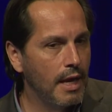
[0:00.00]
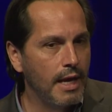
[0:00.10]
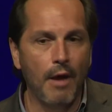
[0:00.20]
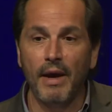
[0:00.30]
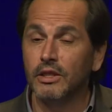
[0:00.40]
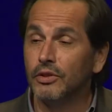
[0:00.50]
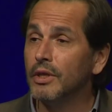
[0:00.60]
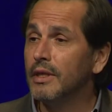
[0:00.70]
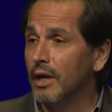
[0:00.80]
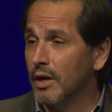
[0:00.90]
Now, I stood
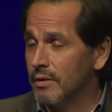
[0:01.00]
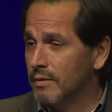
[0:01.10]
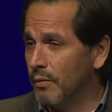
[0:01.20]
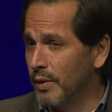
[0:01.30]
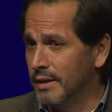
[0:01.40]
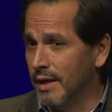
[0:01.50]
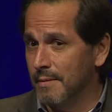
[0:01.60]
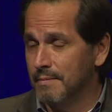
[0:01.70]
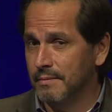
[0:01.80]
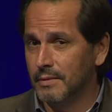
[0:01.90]
there with
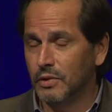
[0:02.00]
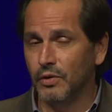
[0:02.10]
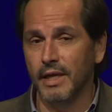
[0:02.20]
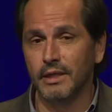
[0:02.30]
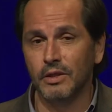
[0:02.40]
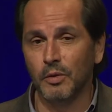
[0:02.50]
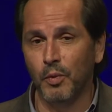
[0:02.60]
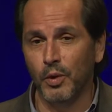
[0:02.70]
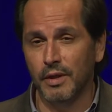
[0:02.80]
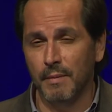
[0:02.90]
them, trying to
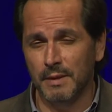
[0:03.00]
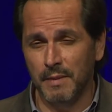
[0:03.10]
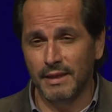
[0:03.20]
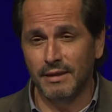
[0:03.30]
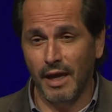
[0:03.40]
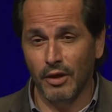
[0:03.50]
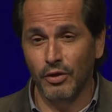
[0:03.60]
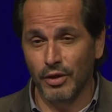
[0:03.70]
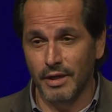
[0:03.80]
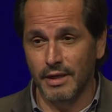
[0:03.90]
support them as best I
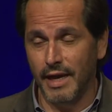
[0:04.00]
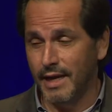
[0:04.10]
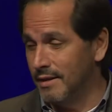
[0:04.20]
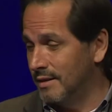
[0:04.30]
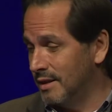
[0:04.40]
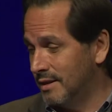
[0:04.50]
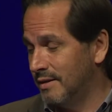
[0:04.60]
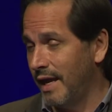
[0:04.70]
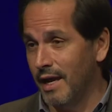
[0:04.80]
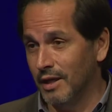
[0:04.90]
could, and this
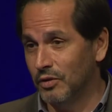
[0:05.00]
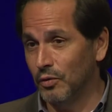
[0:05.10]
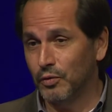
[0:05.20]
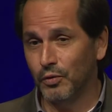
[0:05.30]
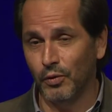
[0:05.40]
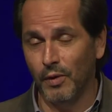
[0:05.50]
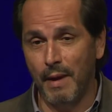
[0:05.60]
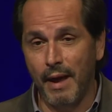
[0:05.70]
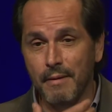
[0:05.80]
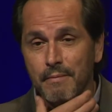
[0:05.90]
saying is so true.
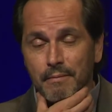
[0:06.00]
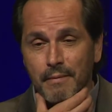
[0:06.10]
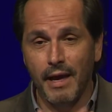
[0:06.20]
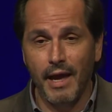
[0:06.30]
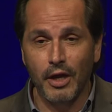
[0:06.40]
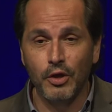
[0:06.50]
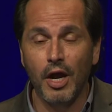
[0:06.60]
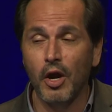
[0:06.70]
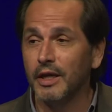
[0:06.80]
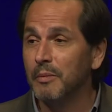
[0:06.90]
I could
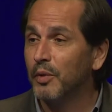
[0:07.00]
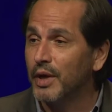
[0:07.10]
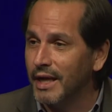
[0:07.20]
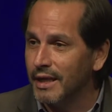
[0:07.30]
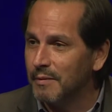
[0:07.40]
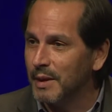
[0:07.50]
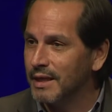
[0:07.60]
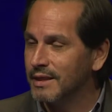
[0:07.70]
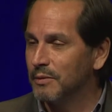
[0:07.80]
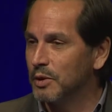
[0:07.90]
hardly breathe
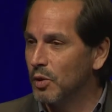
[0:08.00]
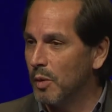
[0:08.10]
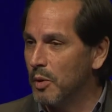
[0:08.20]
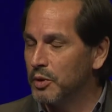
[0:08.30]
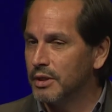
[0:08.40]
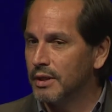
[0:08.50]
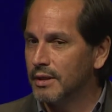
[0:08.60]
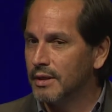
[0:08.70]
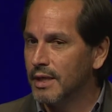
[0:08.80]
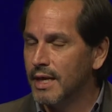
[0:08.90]
because it was so emotional.
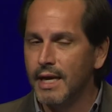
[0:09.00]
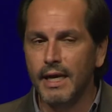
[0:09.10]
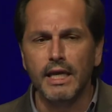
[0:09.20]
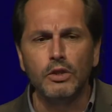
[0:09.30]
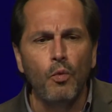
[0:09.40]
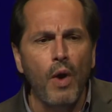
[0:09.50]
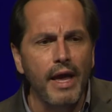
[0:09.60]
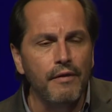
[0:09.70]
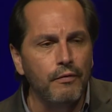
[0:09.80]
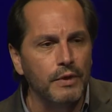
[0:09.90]
His
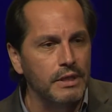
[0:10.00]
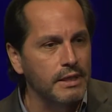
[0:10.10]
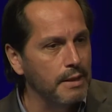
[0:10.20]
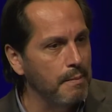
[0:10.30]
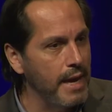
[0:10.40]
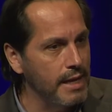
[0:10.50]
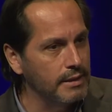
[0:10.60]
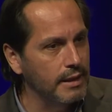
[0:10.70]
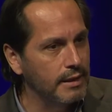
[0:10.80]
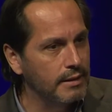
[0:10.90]
wife was just
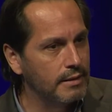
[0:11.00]
amazing.